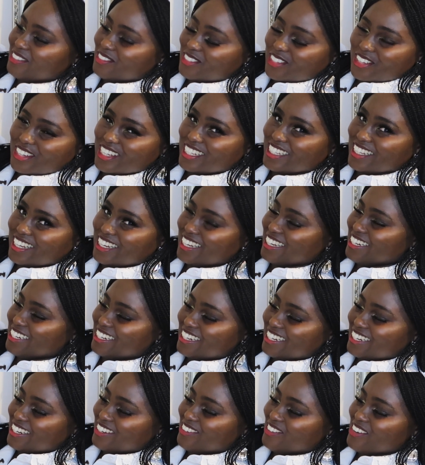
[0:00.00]
I'm so
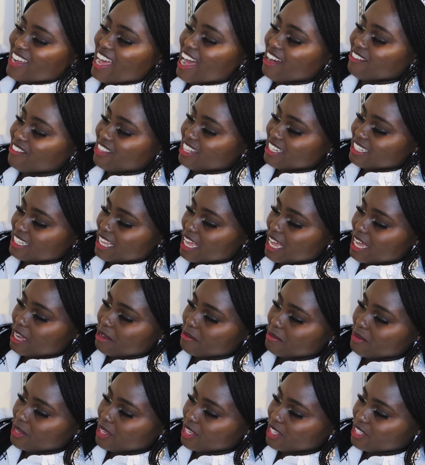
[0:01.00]
excited. We have this
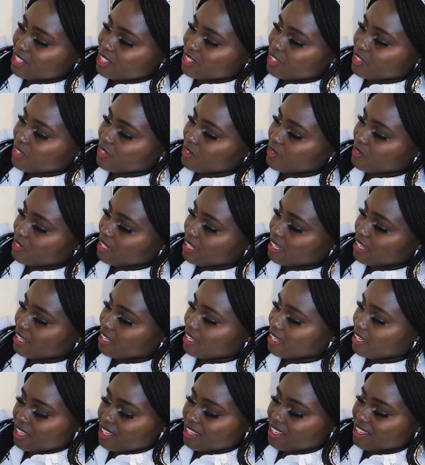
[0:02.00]

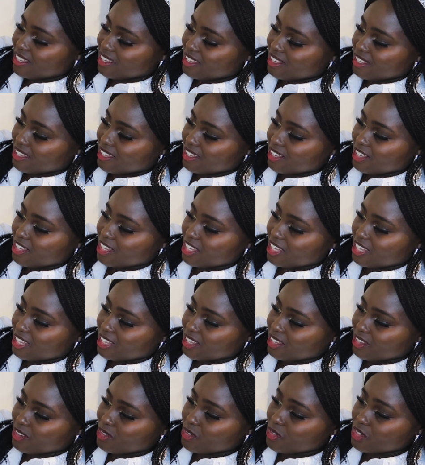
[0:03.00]
absolutely
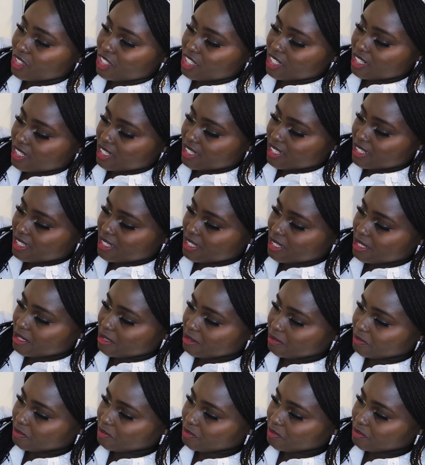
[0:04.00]
gorgeous